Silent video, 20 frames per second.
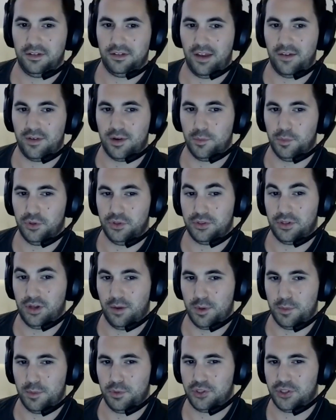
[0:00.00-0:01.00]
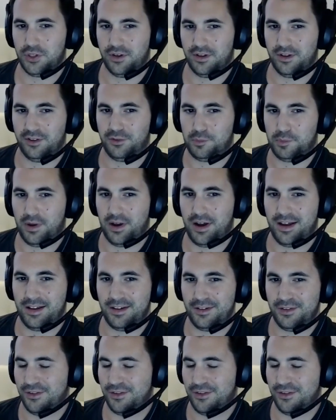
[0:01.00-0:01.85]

David, I'm going to put you on the spot.